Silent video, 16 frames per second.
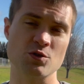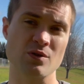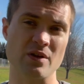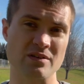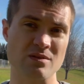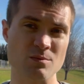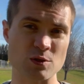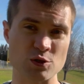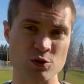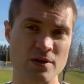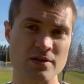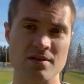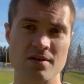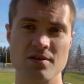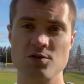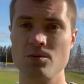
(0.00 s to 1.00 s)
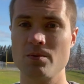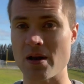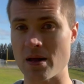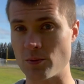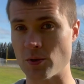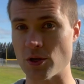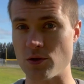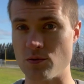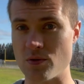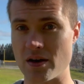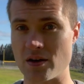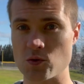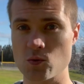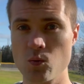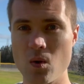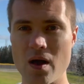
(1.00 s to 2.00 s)
like the Matrices, you've been able to do that
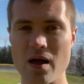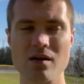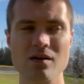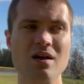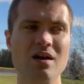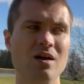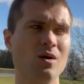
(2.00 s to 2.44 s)
as well